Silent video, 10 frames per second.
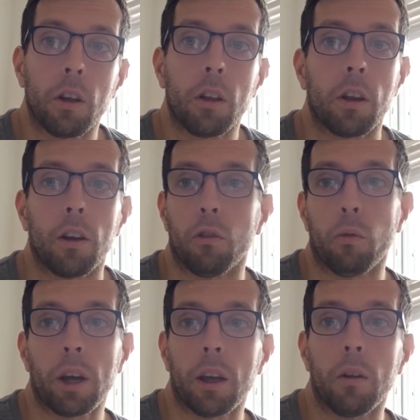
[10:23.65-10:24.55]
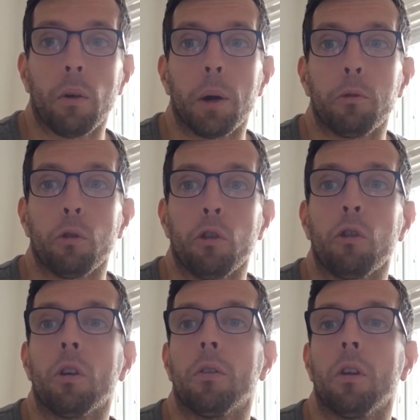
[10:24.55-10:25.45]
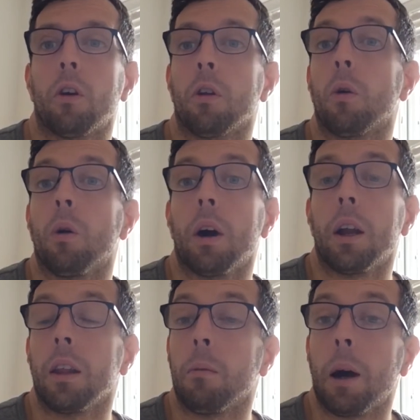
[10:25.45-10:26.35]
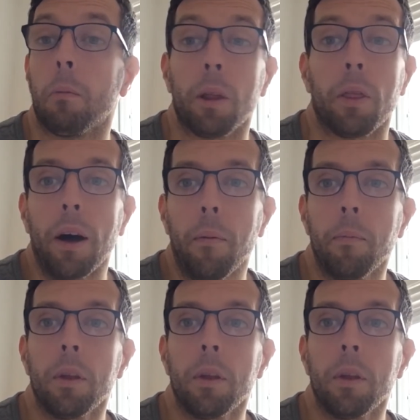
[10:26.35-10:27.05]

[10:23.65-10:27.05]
that has a regular rhyme structure if you're not going to go anywhere with that.